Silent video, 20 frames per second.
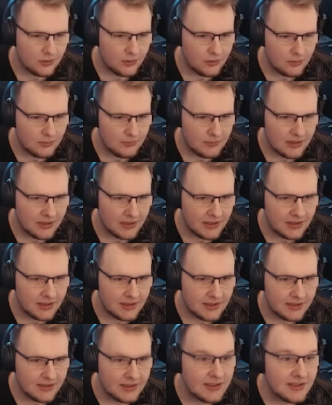Oh my
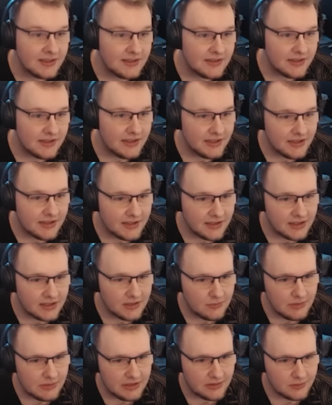god guys, 80 carry
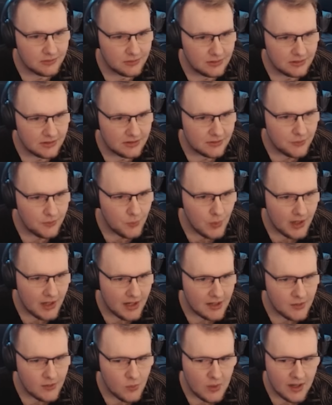weak roll.
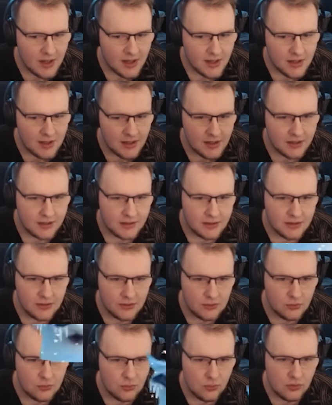Wow wow.
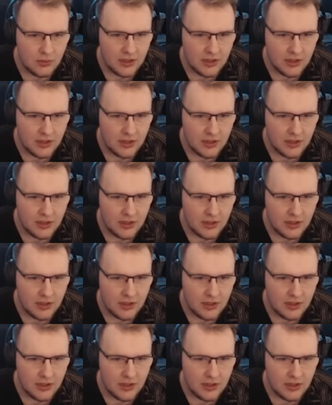Gugu